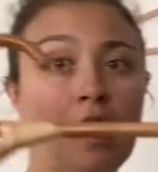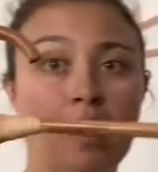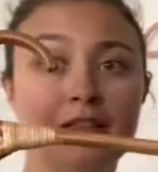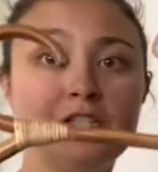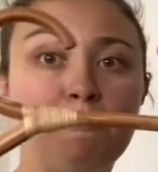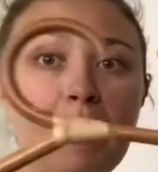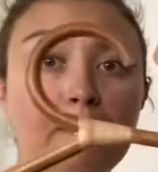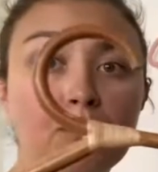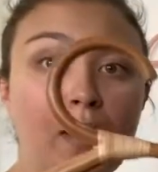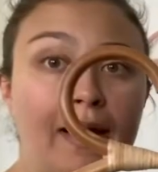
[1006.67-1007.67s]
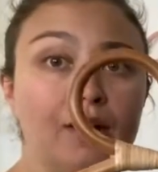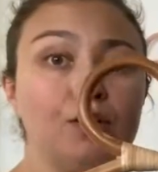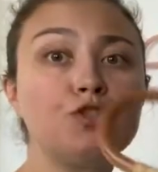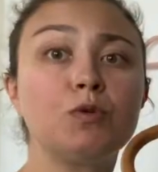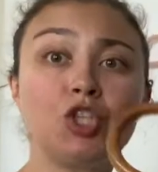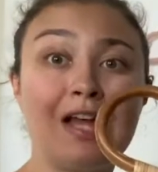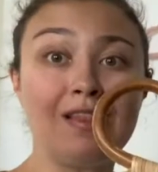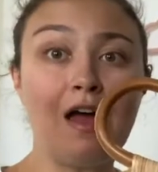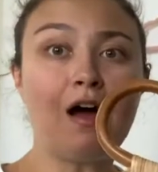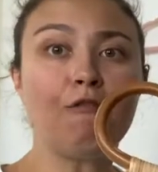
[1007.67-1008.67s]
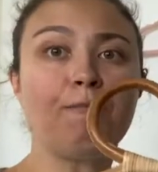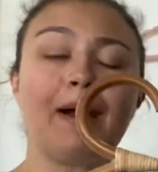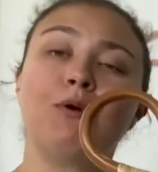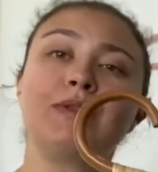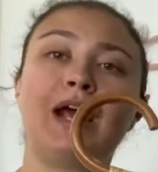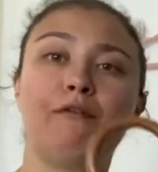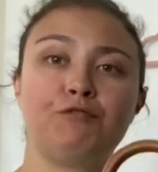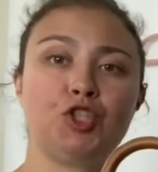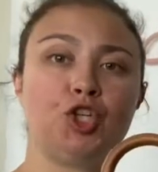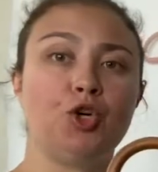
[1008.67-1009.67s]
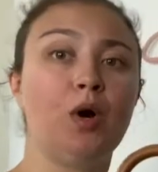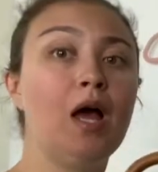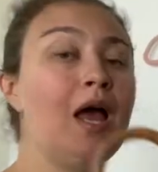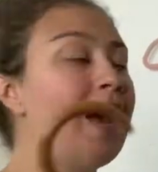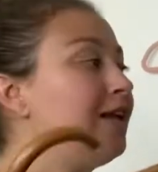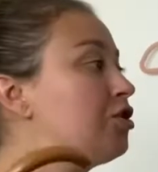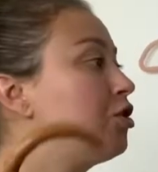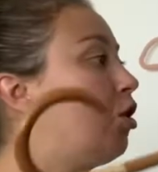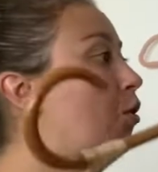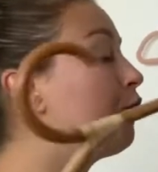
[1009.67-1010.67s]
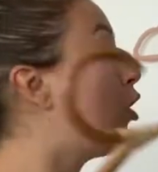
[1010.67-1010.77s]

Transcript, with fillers: these bamboo hangers, which I love, but I only have two. And so the